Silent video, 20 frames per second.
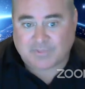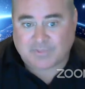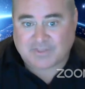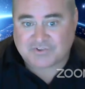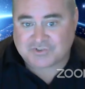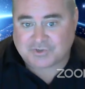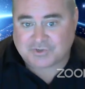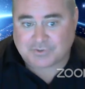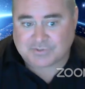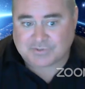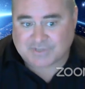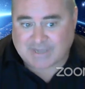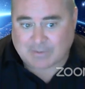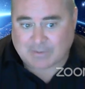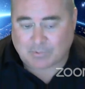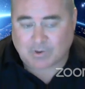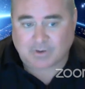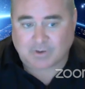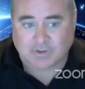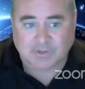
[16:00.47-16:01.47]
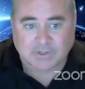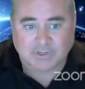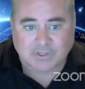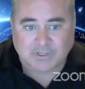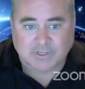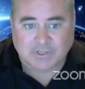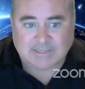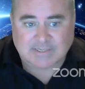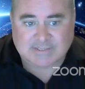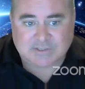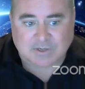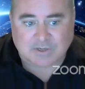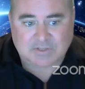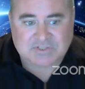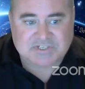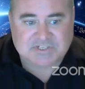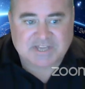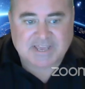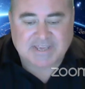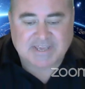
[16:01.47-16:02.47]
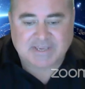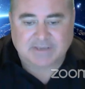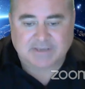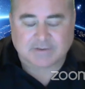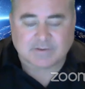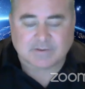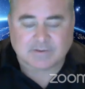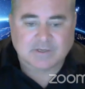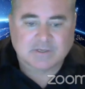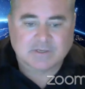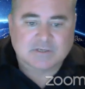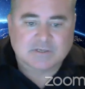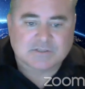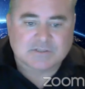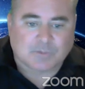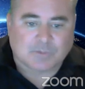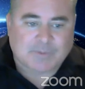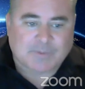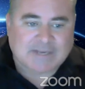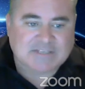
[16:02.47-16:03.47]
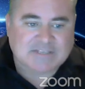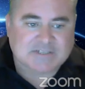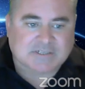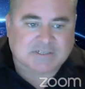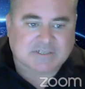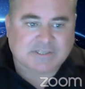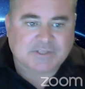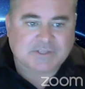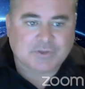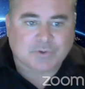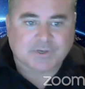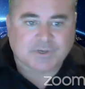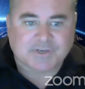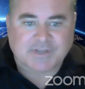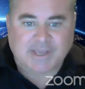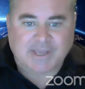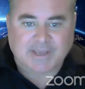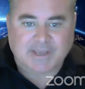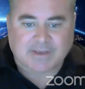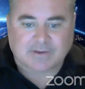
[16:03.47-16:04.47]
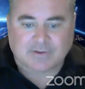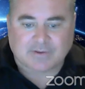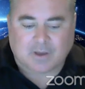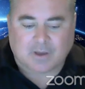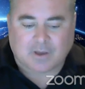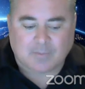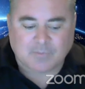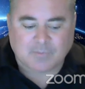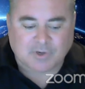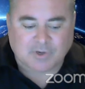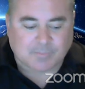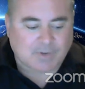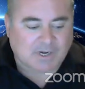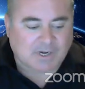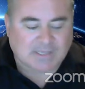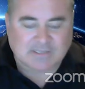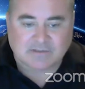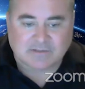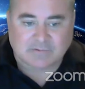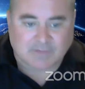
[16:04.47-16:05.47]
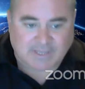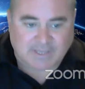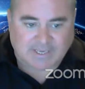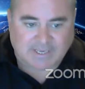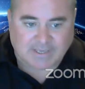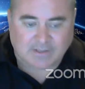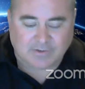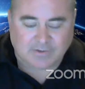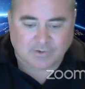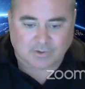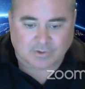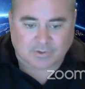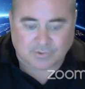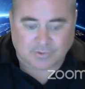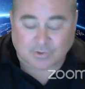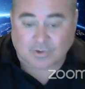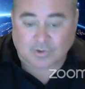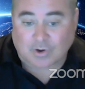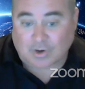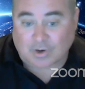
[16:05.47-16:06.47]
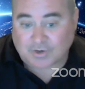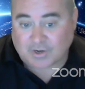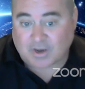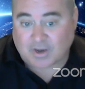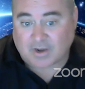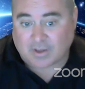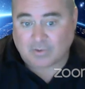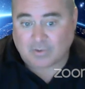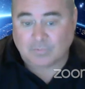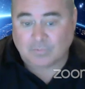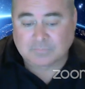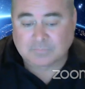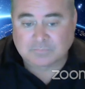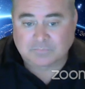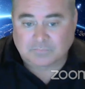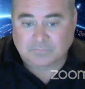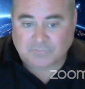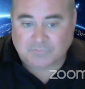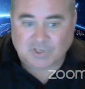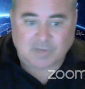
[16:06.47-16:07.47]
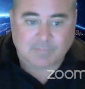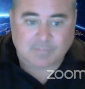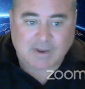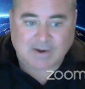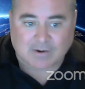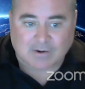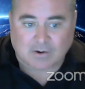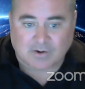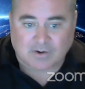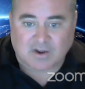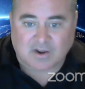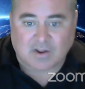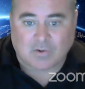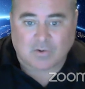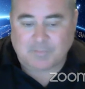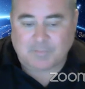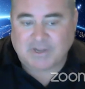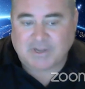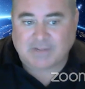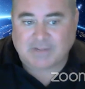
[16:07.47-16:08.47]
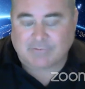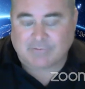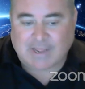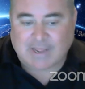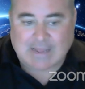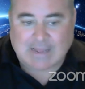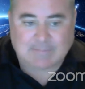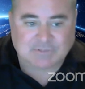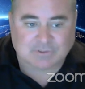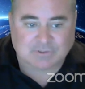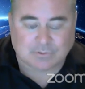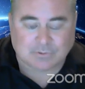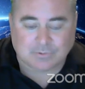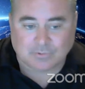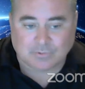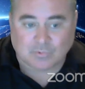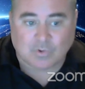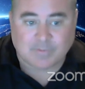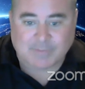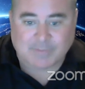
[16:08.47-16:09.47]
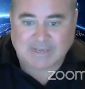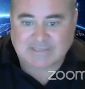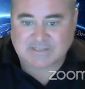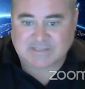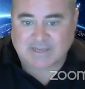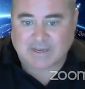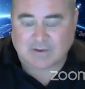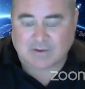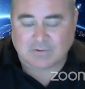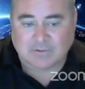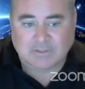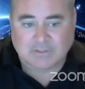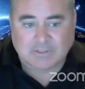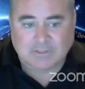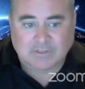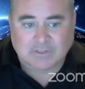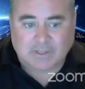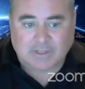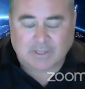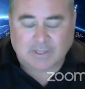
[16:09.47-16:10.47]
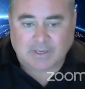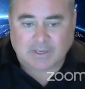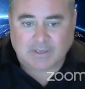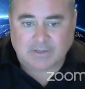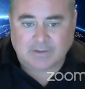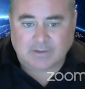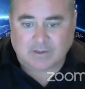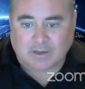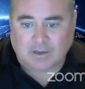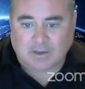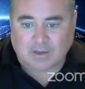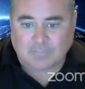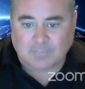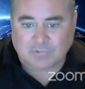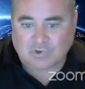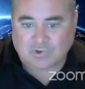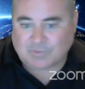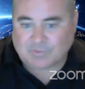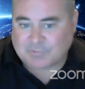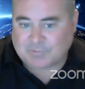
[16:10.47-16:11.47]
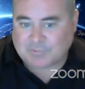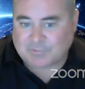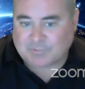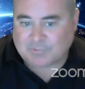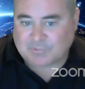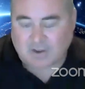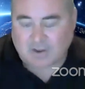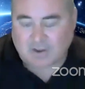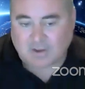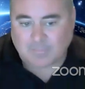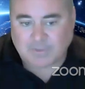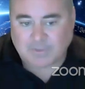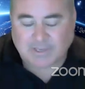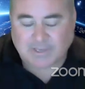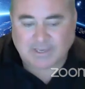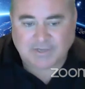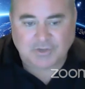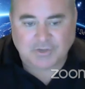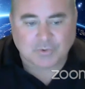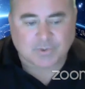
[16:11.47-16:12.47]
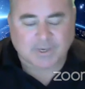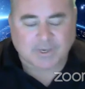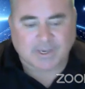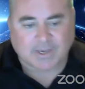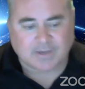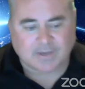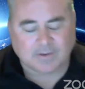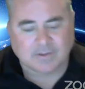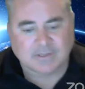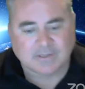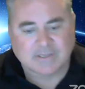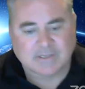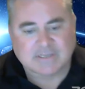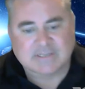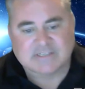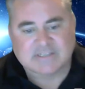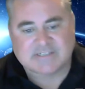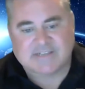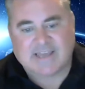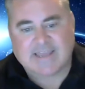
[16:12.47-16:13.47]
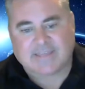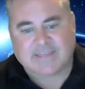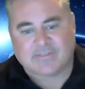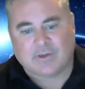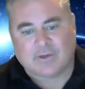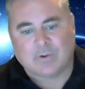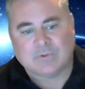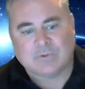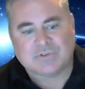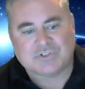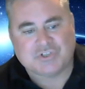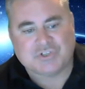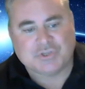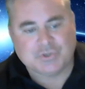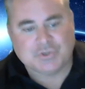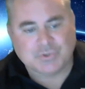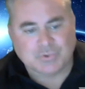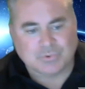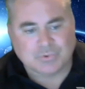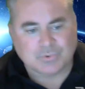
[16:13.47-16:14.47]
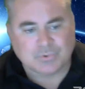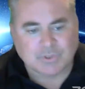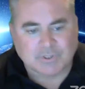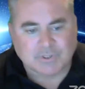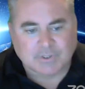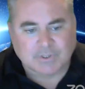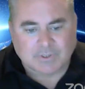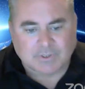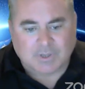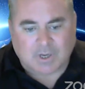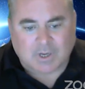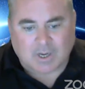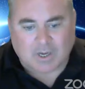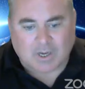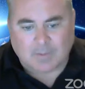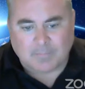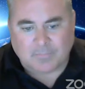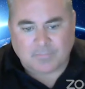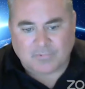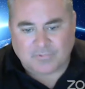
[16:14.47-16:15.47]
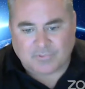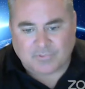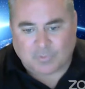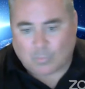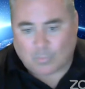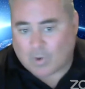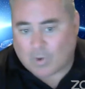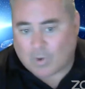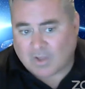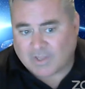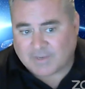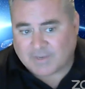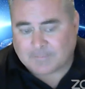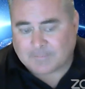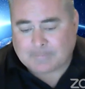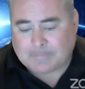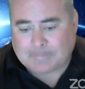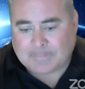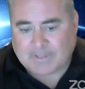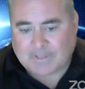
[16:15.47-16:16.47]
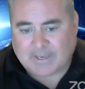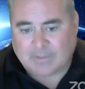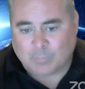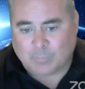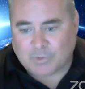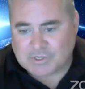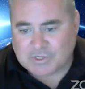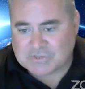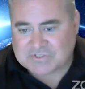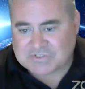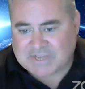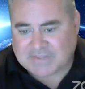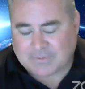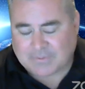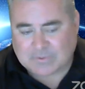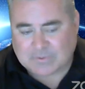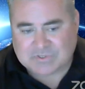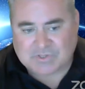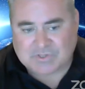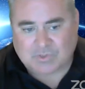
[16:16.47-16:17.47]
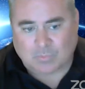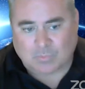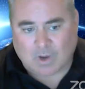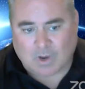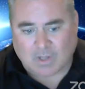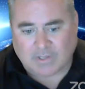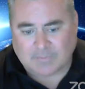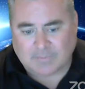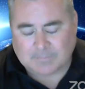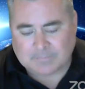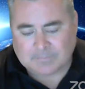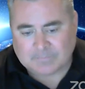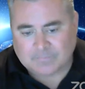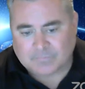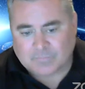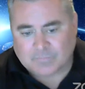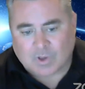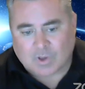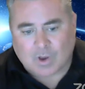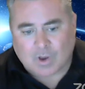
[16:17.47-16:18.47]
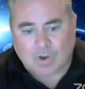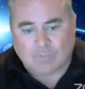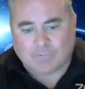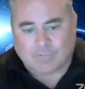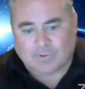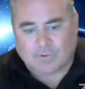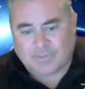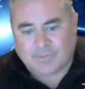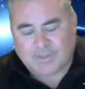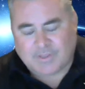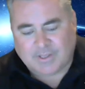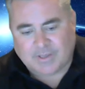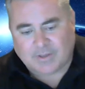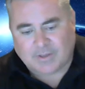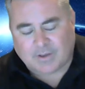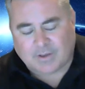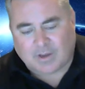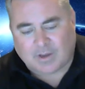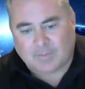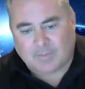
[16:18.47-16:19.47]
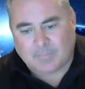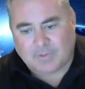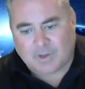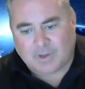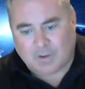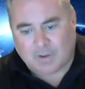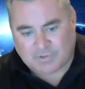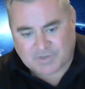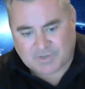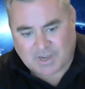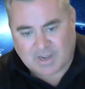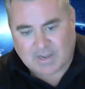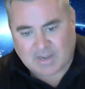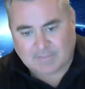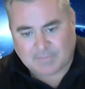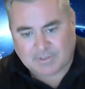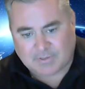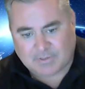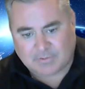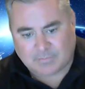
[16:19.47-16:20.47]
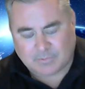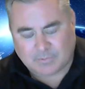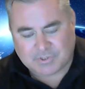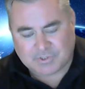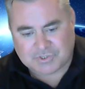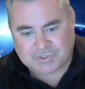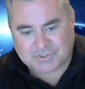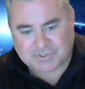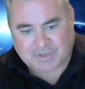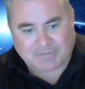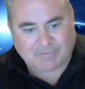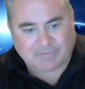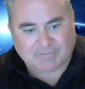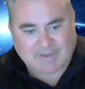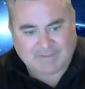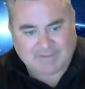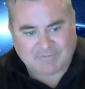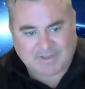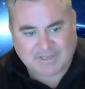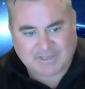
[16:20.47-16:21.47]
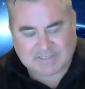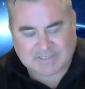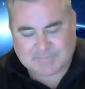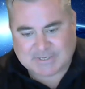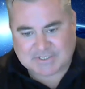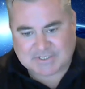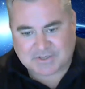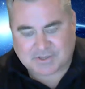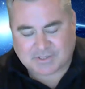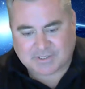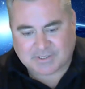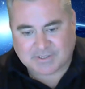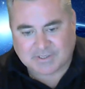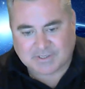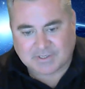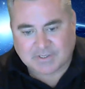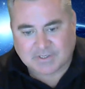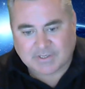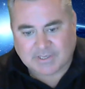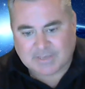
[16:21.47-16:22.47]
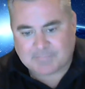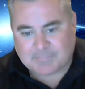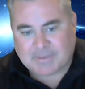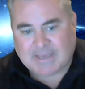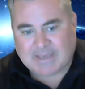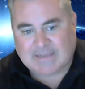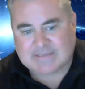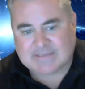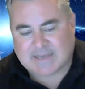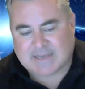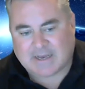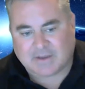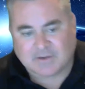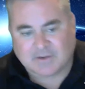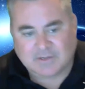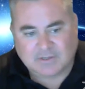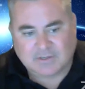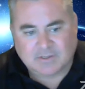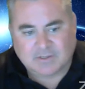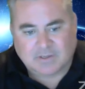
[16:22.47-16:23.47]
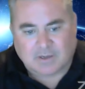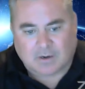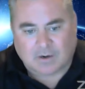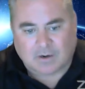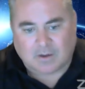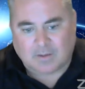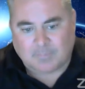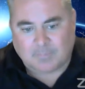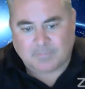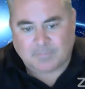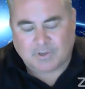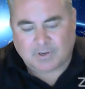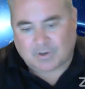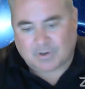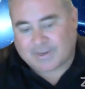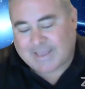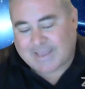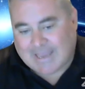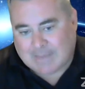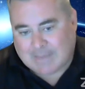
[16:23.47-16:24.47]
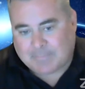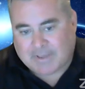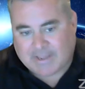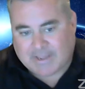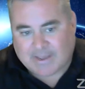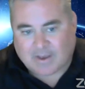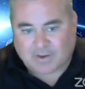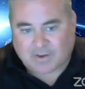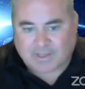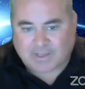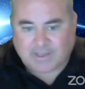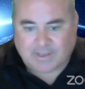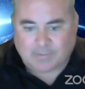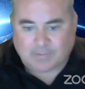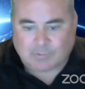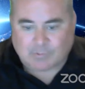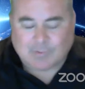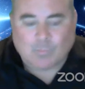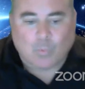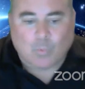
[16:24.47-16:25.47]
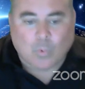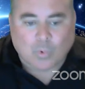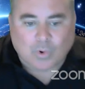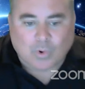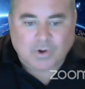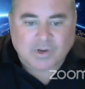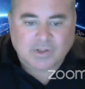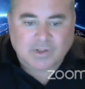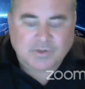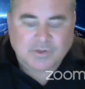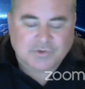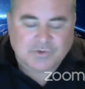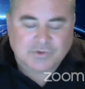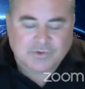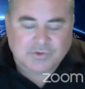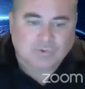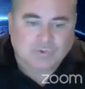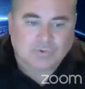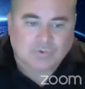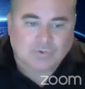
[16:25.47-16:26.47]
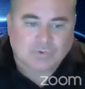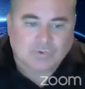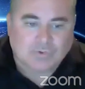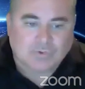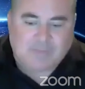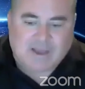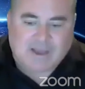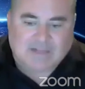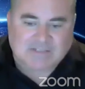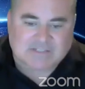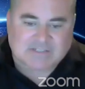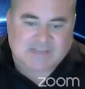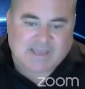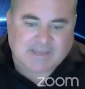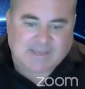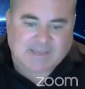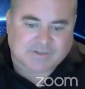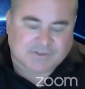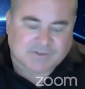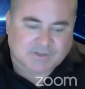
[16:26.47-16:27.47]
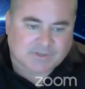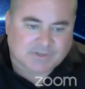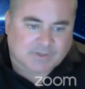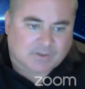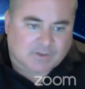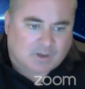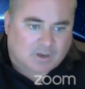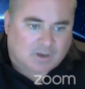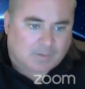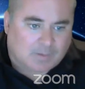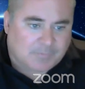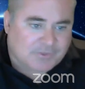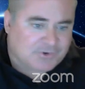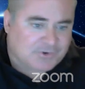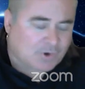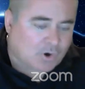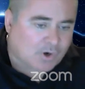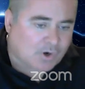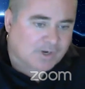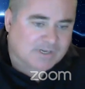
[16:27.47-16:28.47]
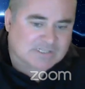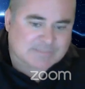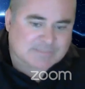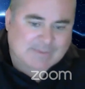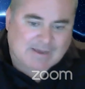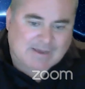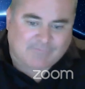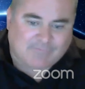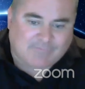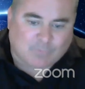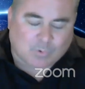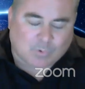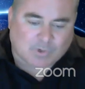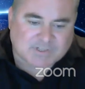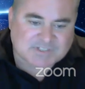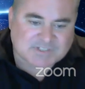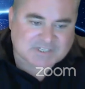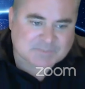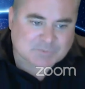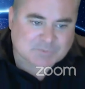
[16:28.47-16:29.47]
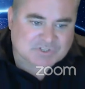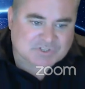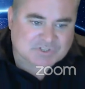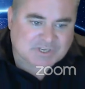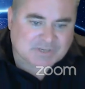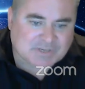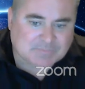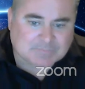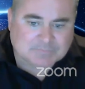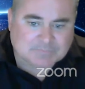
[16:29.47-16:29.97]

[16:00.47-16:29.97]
that secures the network. It's called staking. So basically, you can take your money and your Cardano. You can buy Cardano at many different apps, including Coinbase now, and Crypto.com, and you can stake those to the wallet. And when you stake those to the wallet, over time, which every 5 days basically, it pays out or can pay out a reward to the amount staked. The target is about 4 to 6%